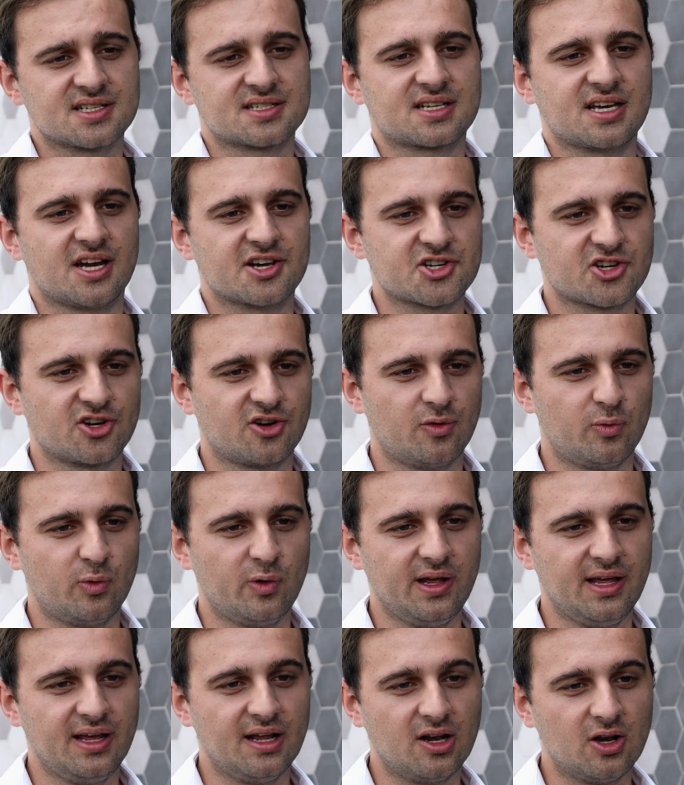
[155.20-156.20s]
discussion,
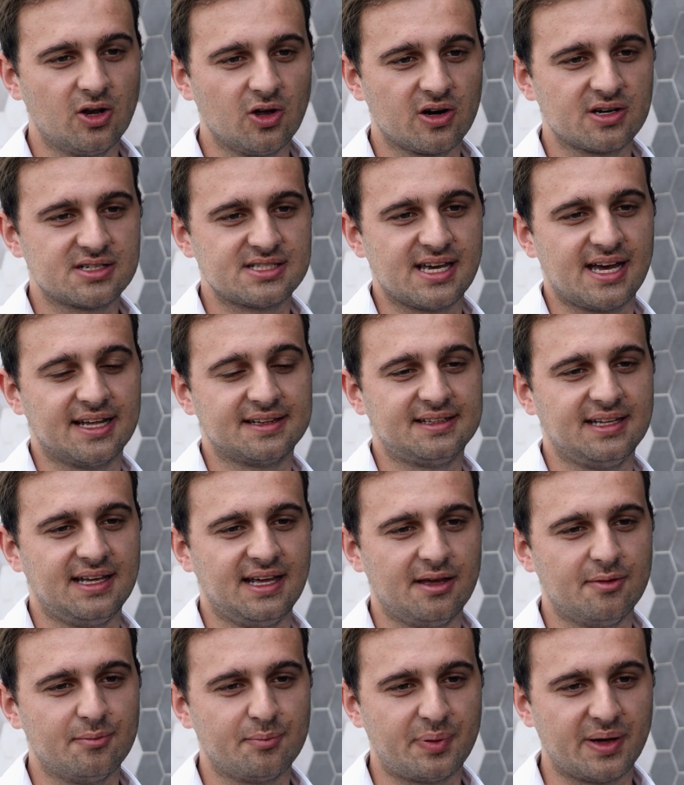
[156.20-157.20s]
we looked at the
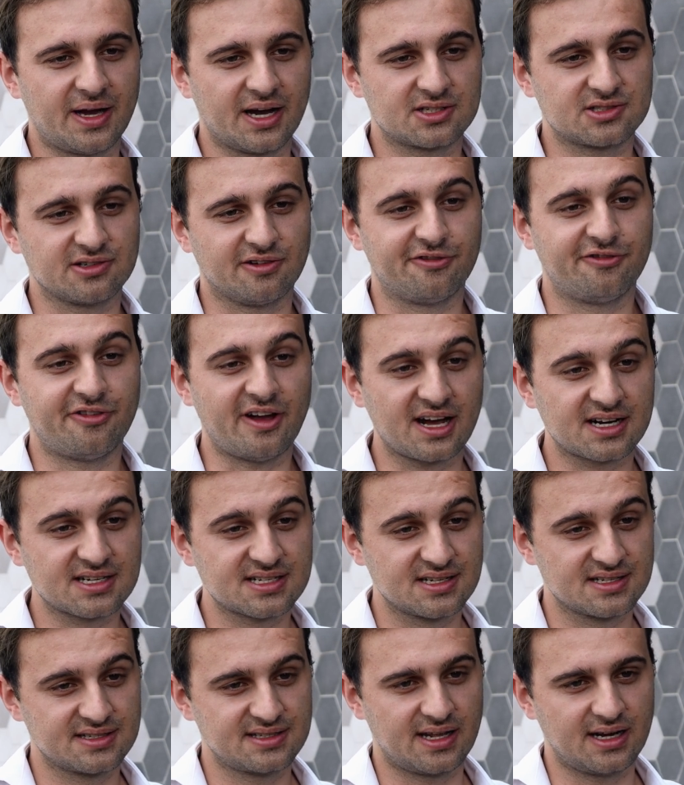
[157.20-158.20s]
impact of
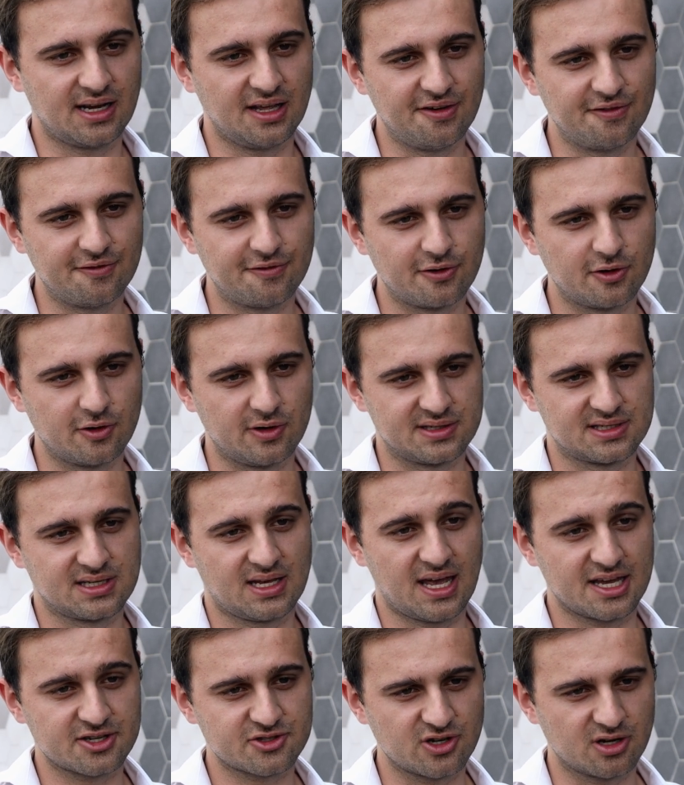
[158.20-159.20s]
factors that influence
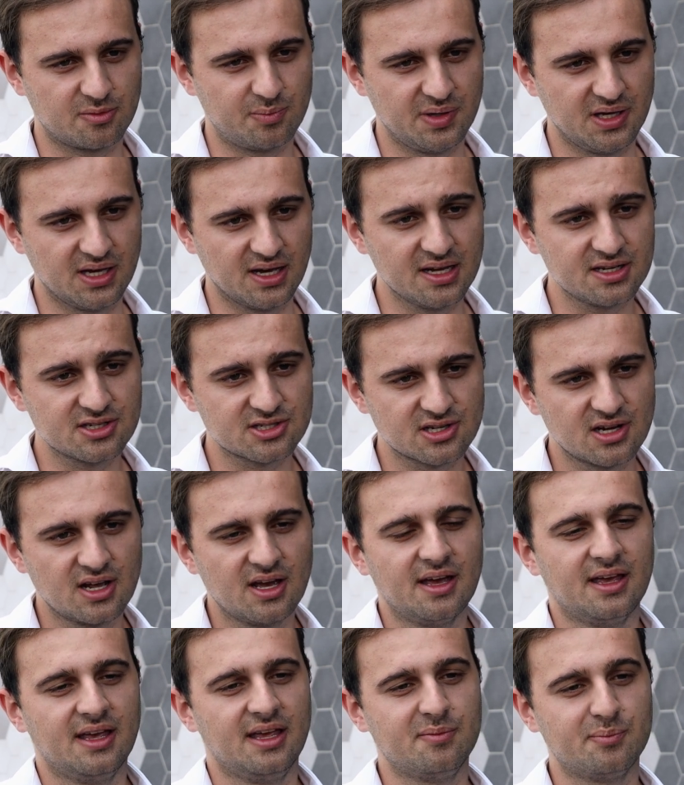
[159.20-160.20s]
gastric pH,
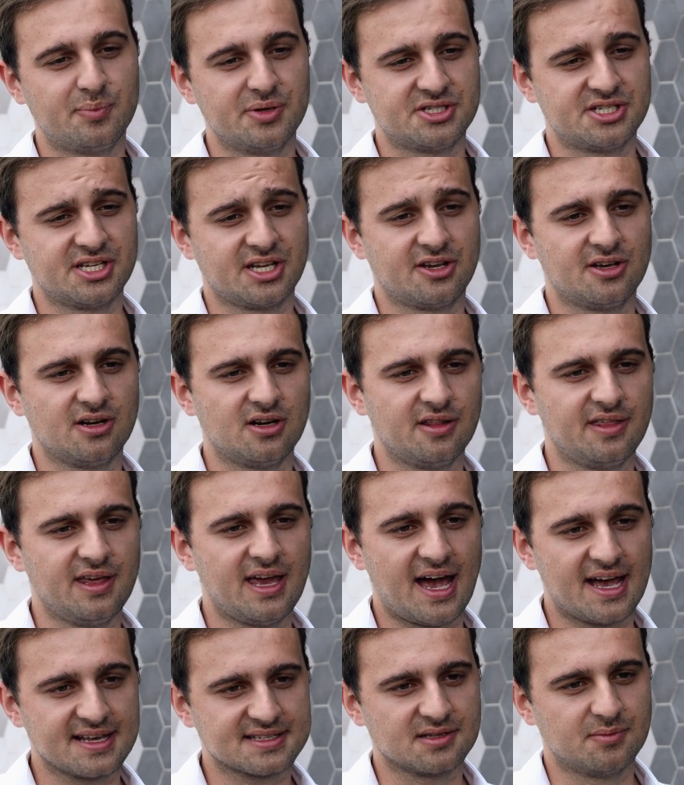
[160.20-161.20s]
in particular
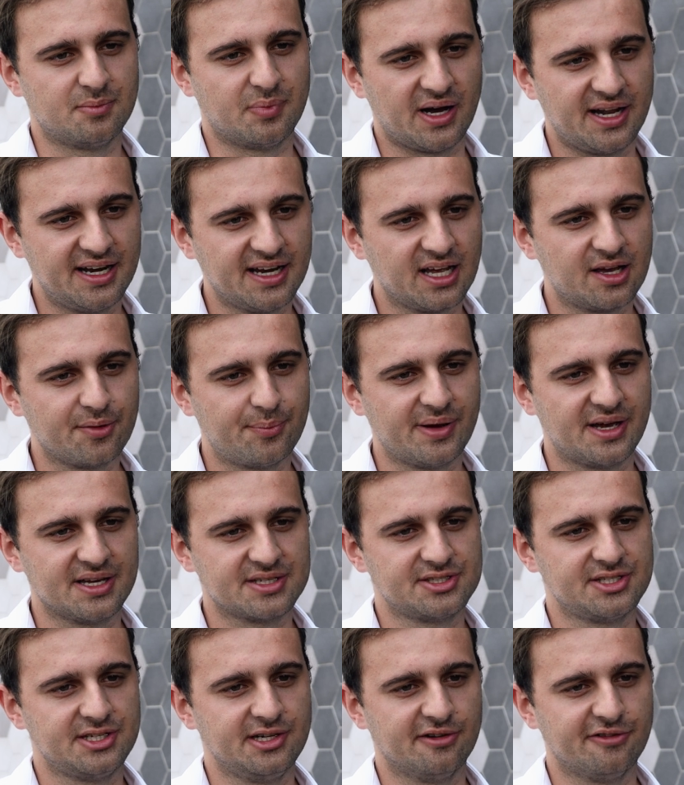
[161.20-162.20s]
the acid binding
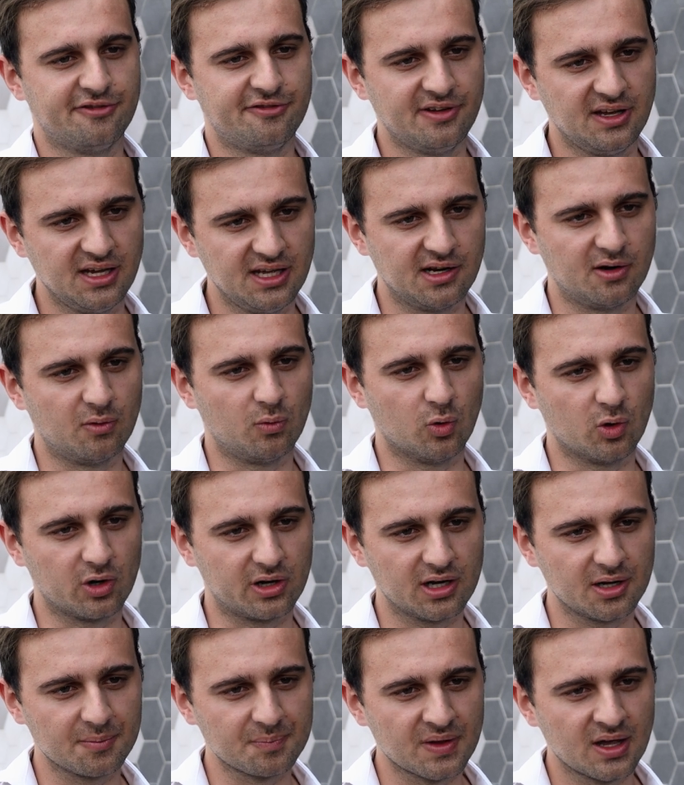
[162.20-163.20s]
capacity of feed and
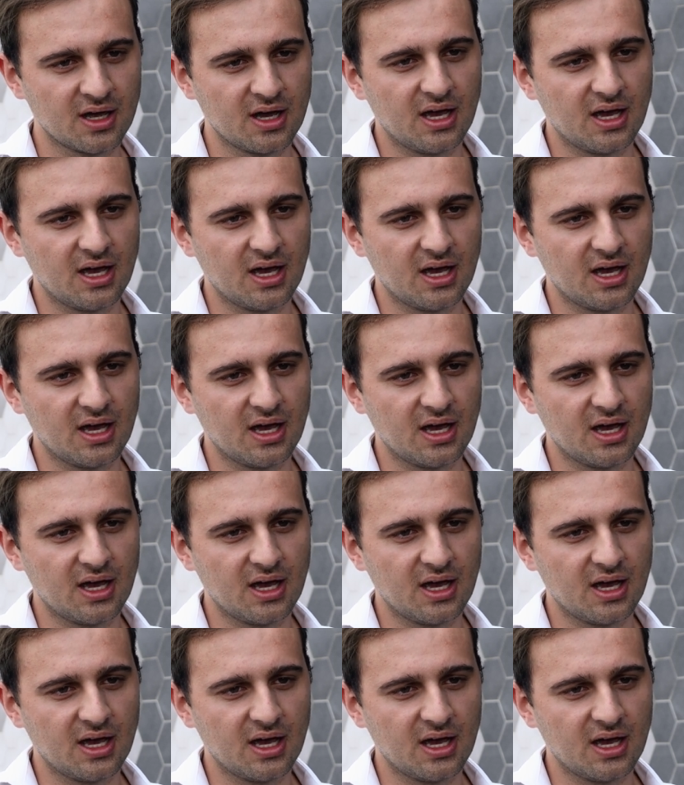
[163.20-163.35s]
water,